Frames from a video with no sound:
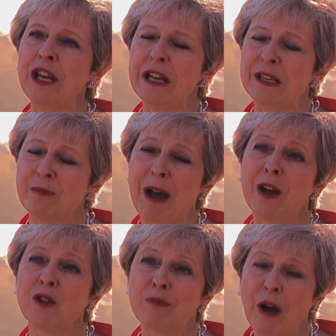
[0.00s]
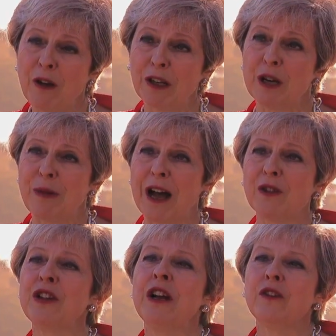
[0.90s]
is partly
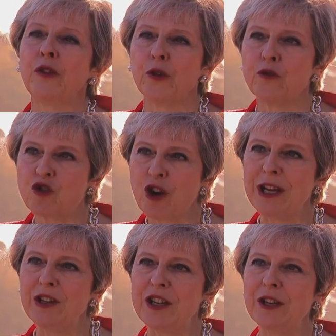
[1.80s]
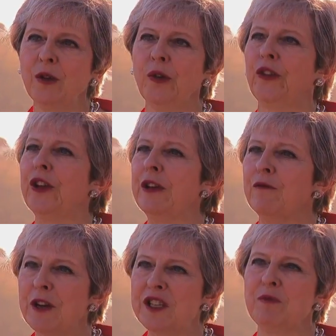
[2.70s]
about the sort of trade deals, the
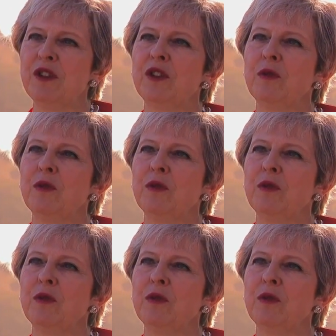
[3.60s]
investment